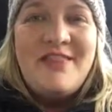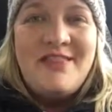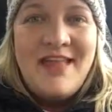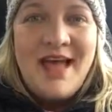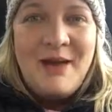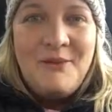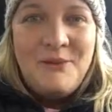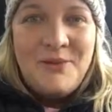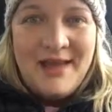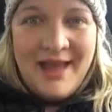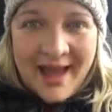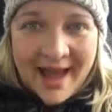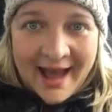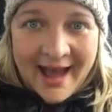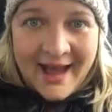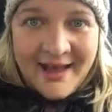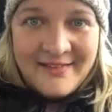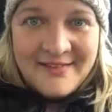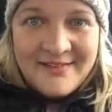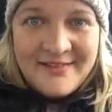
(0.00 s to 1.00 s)
that we
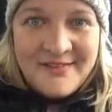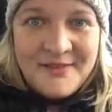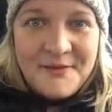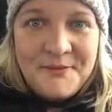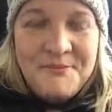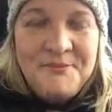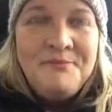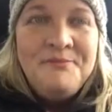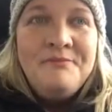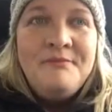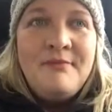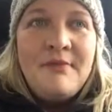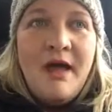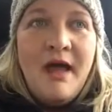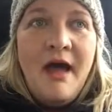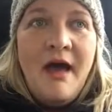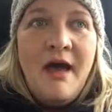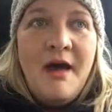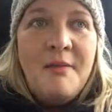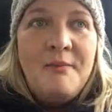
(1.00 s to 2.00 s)
ask.
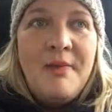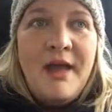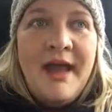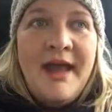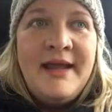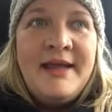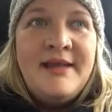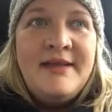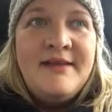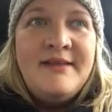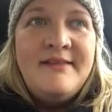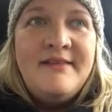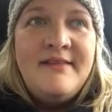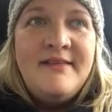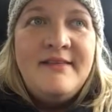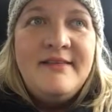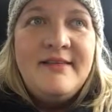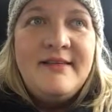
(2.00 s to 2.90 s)
And